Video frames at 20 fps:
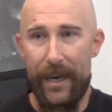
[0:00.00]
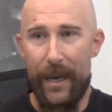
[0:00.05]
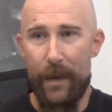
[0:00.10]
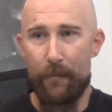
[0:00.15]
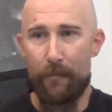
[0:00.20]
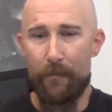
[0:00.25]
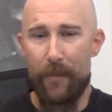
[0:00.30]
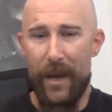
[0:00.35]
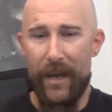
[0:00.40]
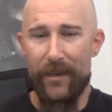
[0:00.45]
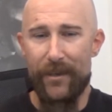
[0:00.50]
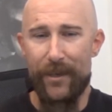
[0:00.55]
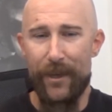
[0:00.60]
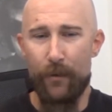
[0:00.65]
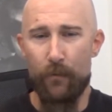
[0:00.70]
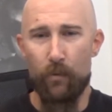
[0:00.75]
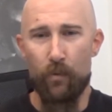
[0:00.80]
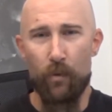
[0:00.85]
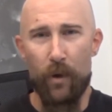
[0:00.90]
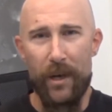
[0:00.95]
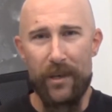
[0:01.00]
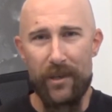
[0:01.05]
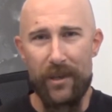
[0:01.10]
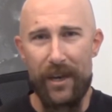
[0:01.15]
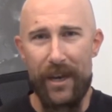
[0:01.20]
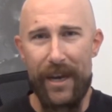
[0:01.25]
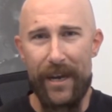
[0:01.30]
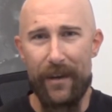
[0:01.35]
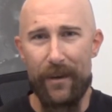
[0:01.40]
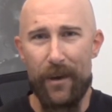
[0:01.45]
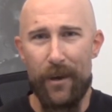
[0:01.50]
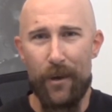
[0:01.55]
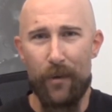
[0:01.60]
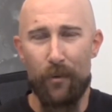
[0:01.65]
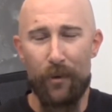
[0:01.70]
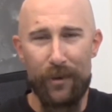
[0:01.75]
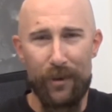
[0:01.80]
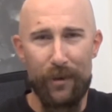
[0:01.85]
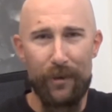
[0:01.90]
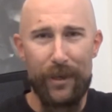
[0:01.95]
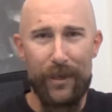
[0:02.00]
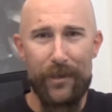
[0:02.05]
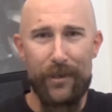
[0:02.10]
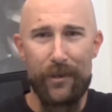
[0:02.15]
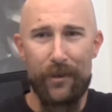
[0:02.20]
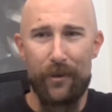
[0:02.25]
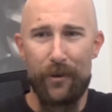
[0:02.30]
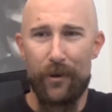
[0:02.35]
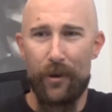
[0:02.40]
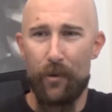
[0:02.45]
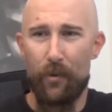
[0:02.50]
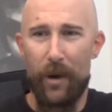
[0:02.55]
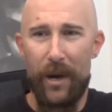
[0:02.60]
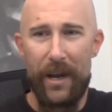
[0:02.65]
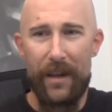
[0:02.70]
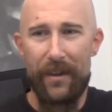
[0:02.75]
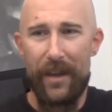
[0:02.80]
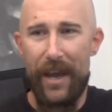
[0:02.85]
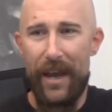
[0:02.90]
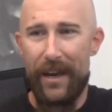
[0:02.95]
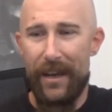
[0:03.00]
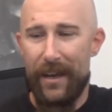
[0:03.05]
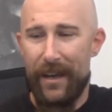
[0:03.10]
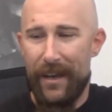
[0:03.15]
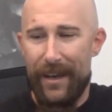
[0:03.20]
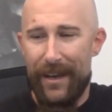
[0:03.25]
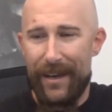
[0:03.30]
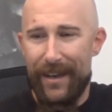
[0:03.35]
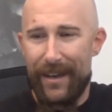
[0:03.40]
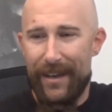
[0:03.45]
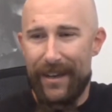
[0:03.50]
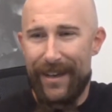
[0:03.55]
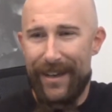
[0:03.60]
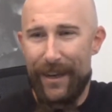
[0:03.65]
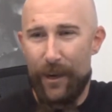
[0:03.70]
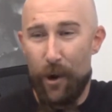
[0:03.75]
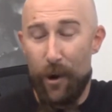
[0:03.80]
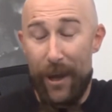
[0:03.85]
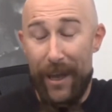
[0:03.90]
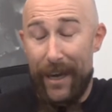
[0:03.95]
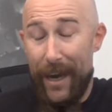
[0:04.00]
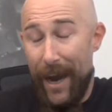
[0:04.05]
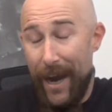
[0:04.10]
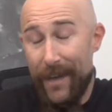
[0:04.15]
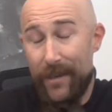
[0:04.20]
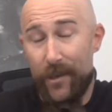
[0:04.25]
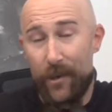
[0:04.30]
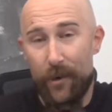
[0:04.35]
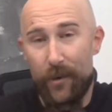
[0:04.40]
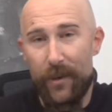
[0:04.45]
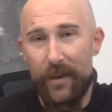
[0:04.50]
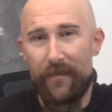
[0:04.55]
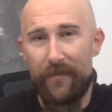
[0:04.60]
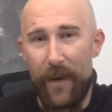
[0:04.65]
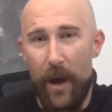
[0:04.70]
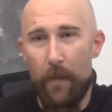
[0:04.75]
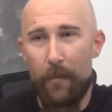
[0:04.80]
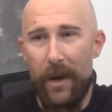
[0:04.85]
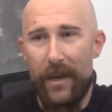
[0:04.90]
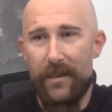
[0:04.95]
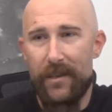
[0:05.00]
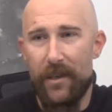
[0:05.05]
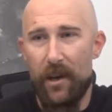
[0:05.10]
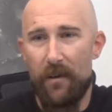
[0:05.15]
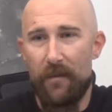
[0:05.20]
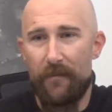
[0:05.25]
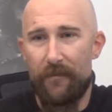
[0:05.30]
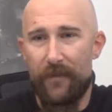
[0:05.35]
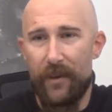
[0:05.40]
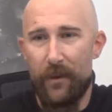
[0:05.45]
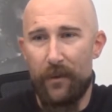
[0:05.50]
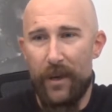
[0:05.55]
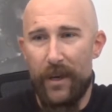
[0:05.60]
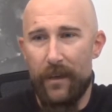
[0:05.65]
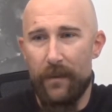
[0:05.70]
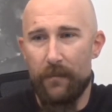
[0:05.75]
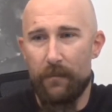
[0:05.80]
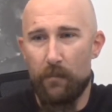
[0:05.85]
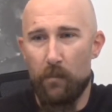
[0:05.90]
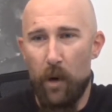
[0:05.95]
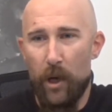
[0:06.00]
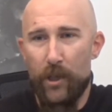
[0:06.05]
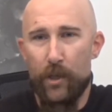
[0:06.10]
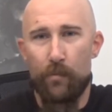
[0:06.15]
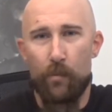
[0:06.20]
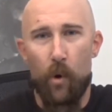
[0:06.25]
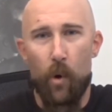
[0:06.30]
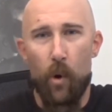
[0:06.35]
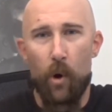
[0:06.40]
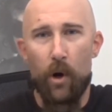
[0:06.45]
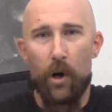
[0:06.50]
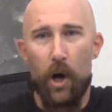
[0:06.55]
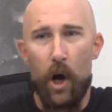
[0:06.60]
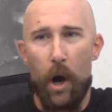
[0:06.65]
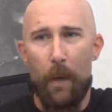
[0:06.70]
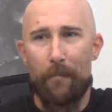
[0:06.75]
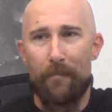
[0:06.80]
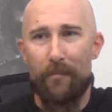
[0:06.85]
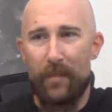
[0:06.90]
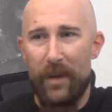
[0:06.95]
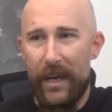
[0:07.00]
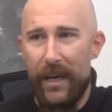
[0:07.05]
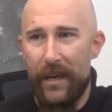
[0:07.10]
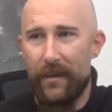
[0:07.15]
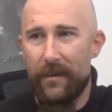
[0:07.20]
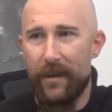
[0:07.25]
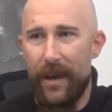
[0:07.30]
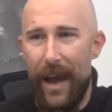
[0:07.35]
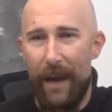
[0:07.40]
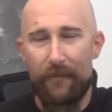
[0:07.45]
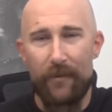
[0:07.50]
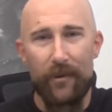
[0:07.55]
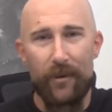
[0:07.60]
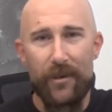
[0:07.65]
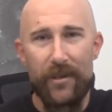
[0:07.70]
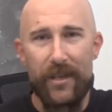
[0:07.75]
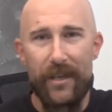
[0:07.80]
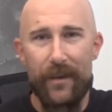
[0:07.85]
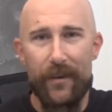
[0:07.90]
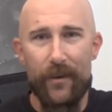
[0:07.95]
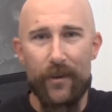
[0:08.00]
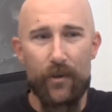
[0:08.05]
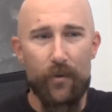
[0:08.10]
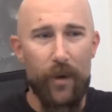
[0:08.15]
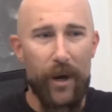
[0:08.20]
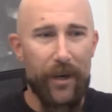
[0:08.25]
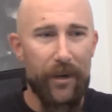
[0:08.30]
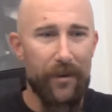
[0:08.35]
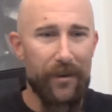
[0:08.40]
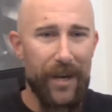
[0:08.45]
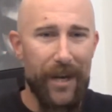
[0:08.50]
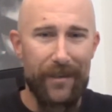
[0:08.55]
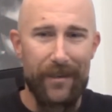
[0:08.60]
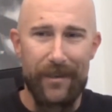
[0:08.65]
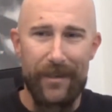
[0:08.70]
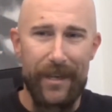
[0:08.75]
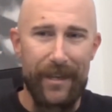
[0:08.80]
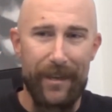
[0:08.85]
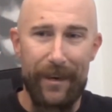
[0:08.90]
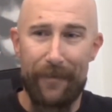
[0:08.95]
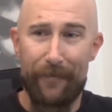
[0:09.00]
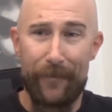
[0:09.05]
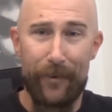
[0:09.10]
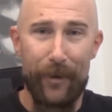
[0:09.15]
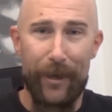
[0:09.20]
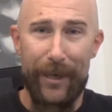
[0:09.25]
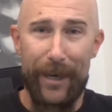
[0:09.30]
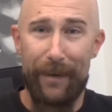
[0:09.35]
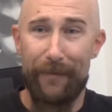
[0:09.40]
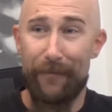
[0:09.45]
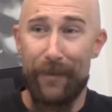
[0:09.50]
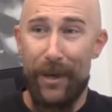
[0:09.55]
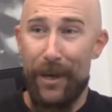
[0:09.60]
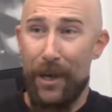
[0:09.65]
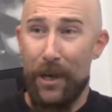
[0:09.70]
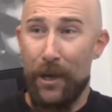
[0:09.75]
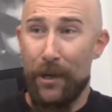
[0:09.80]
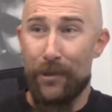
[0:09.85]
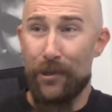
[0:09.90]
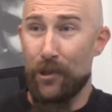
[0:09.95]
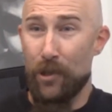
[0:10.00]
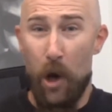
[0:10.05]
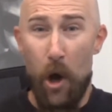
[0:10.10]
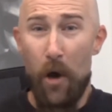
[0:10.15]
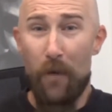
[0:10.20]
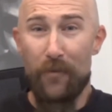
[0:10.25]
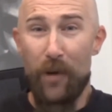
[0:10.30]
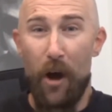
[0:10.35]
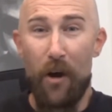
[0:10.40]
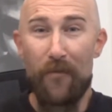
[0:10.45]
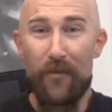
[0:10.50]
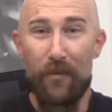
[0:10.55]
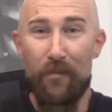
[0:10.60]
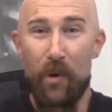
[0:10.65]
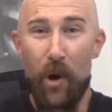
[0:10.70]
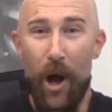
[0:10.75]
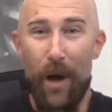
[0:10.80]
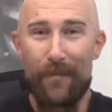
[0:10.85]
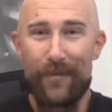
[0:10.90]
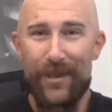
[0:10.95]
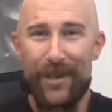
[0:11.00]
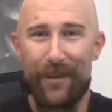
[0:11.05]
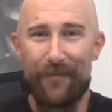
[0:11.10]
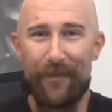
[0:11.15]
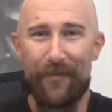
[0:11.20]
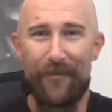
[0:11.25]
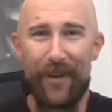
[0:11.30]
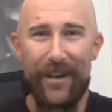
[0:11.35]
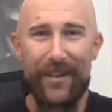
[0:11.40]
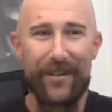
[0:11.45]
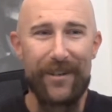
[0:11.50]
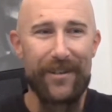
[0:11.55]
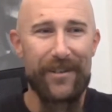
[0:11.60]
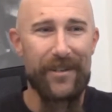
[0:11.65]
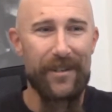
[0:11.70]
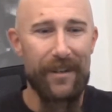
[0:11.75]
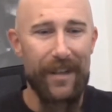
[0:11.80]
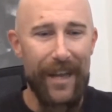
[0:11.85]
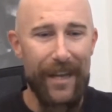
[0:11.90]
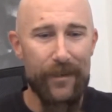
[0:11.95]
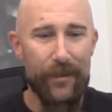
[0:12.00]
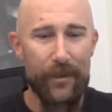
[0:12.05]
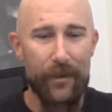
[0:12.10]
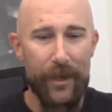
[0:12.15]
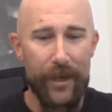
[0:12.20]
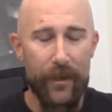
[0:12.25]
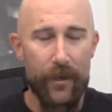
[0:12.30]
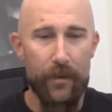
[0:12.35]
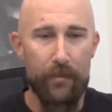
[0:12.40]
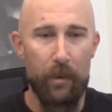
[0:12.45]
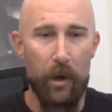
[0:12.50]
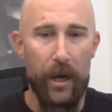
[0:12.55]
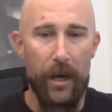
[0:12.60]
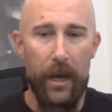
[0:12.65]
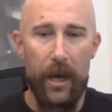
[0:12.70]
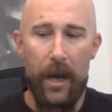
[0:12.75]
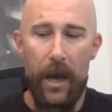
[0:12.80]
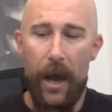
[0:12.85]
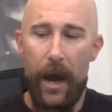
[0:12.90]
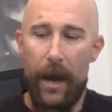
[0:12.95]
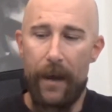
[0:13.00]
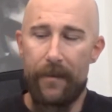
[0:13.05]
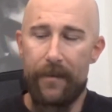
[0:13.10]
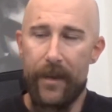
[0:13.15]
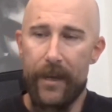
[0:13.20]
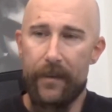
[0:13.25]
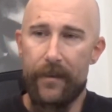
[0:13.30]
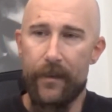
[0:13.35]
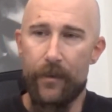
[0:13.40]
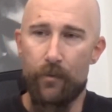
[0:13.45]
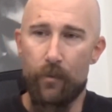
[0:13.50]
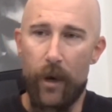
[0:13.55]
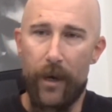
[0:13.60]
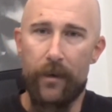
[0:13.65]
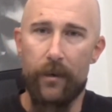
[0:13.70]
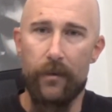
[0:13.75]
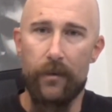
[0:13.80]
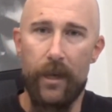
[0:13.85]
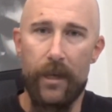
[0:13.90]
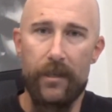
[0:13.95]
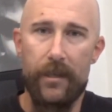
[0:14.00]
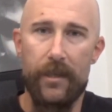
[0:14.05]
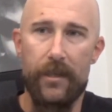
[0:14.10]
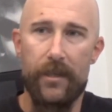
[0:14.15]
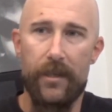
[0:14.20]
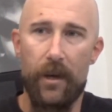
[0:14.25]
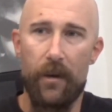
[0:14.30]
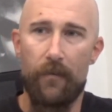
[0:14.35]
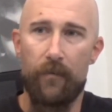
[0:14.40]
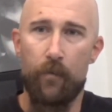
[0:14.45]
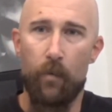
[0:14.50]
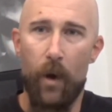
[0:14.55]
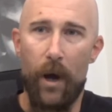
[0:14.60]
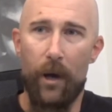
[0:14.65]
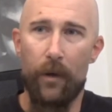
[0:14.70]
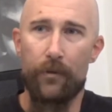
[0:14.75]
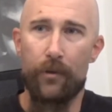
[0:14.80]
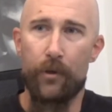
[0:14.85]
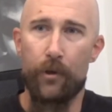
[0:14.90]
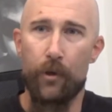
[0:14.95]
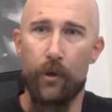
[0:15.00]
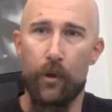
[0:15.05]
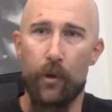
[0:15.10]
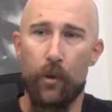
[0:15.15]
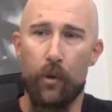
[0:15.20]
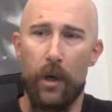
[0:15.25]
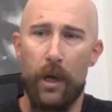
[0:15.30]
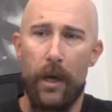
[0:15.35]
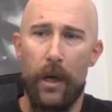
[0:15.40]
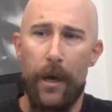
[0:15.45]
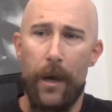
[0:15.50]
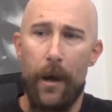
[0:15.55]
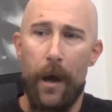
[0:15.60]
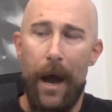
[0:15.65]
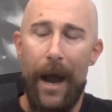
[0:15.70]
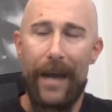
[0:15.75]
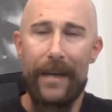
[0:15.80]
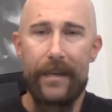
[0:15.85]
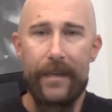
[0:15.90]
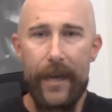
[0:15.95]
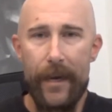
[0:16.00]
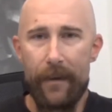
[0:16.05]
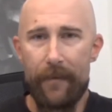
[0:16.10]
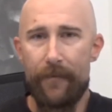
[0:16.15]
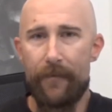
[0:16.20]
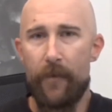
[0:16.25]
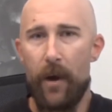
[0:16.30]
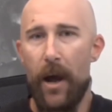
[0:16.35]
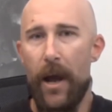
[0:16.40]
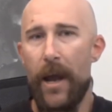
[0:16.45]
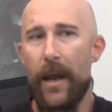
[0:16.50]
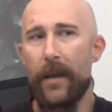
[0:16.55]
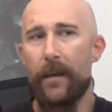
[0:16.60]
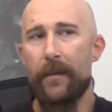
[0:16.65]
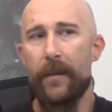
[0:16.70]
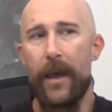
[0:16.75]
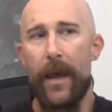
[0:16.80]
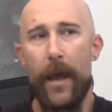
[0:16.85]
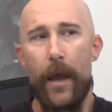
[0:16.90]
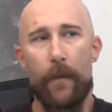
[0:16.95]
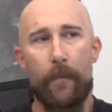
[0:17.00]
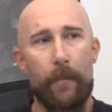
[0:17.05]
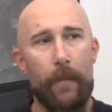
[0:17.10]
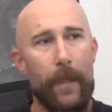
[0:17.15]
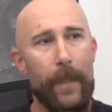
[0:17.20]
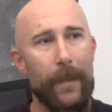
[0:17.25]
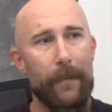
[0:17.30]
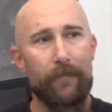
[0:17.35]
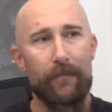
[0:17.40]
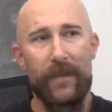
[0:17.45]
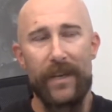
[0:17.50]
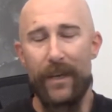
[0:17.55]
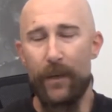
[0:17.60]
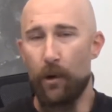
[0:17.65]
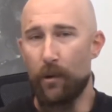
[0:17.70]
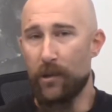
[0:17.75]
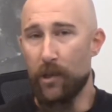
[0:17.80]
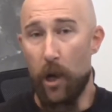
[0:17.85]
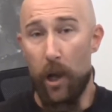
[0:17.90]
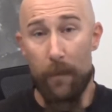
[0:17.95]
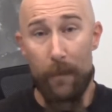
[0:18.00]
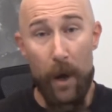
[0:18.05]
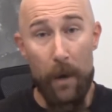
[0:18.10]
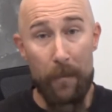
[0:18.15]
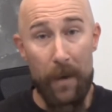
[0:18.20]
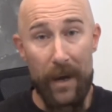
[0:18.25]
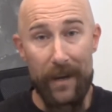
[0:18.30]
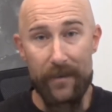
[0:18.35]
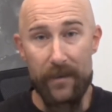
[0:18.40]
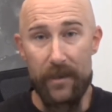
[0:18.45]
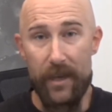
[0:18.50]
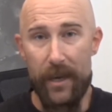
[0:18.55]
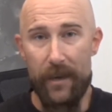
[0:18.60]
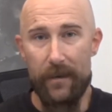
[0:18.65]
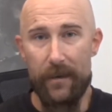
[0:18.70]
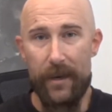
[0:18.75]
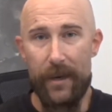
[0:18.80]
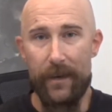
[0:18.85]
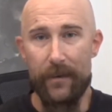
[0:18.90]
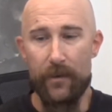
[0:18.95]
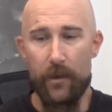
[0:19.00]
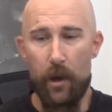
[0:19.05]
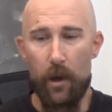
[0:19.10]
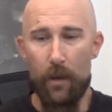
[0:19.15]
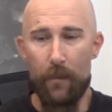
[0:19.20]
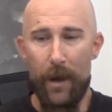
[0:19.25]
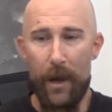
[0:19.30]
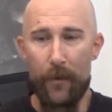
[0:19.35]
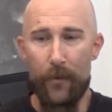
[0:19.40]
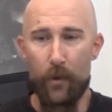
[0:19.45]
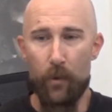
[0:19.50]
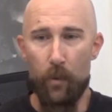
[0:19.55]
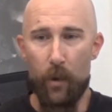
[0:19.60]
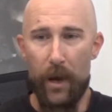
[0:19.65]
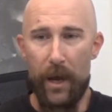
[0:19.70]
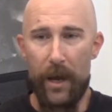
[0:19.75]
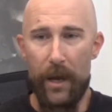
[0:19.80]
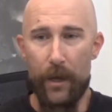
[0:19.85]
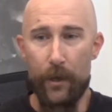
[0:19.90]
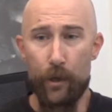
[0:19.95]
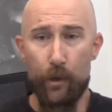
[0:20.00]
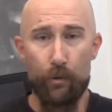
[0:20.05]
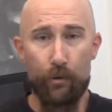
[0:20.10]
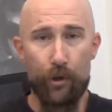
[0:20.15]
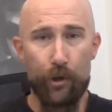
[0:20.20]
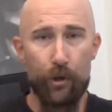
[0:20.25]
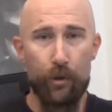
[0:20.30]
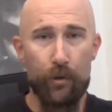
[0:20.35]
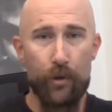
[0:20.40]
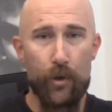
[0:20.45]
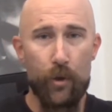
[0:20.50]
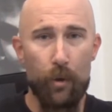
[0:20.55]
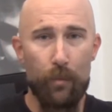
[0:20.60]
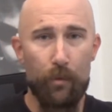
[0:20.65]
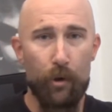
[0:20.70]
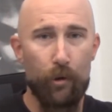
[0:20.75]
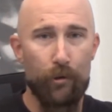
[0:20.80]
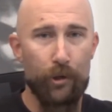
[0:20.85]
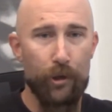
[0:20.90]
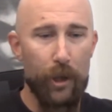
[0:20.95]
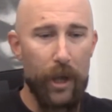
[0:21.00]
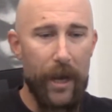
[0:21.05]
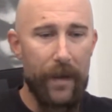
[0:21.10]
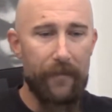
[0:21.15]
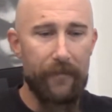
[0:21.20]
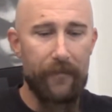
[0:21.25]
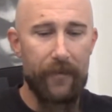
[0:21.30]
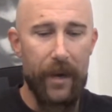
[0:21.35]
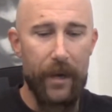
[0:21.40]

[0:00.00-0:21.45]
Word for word: It makes it resonate with the listener in a way that, you know, like I certainly found myself feeling much more upbeat after listening to this record. Not to say that I feel like I've solved all of the problems that have affected us in the last two years, but I think this record lends itself well to identifying that, you know, it's all about mindset and it's all about the way you choose to approach life.